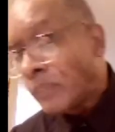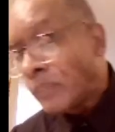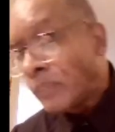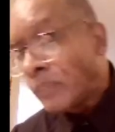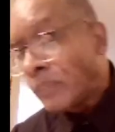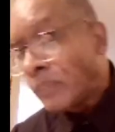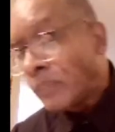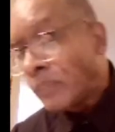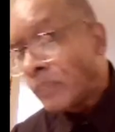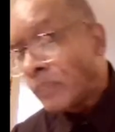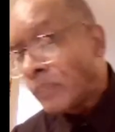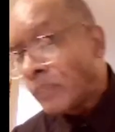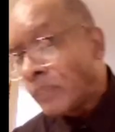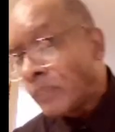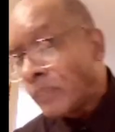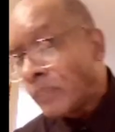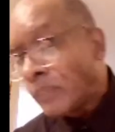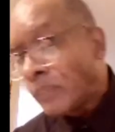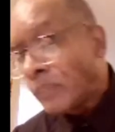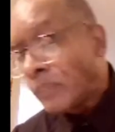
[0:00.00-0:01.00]
But
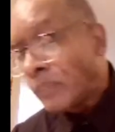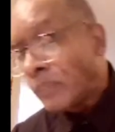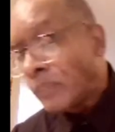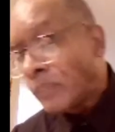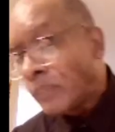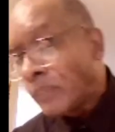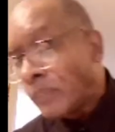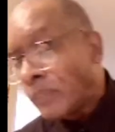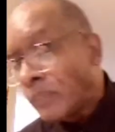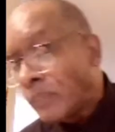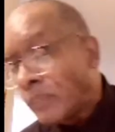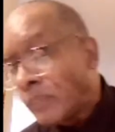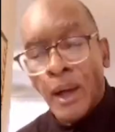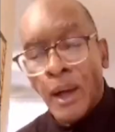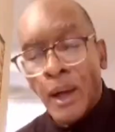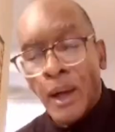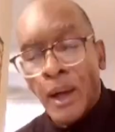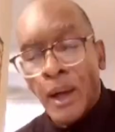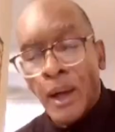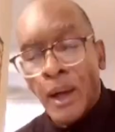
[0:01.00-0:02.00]
some doubted.